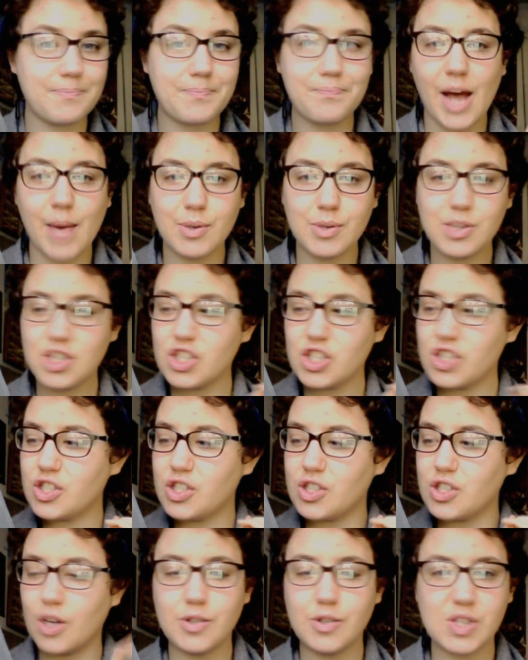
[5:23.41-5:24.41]
I was
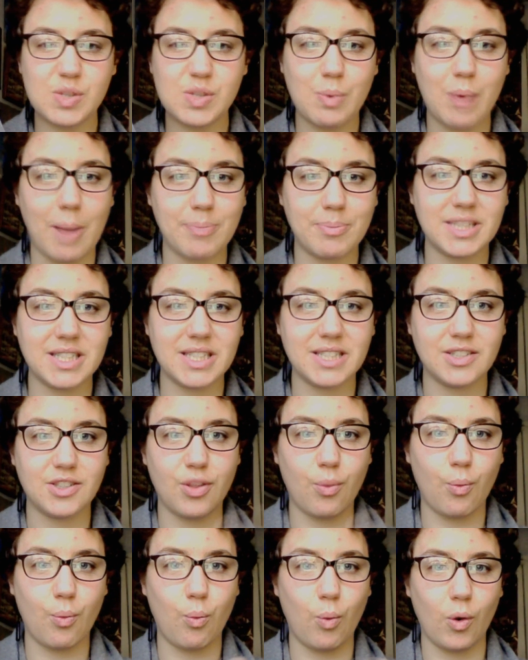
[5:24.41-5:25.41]
just so swept
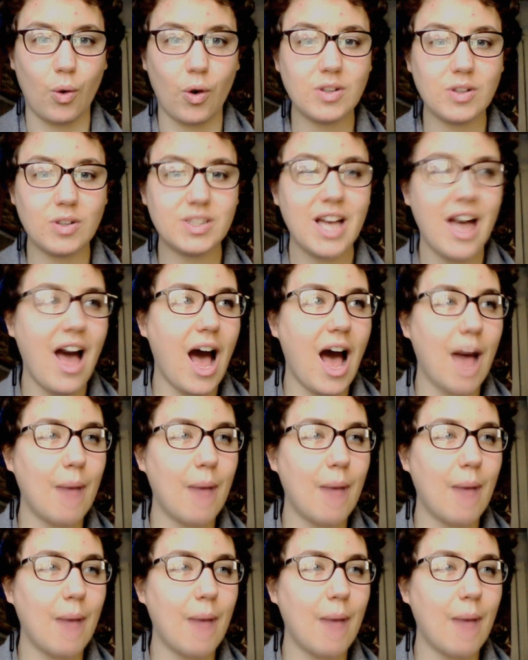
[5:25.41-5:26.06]
into the world.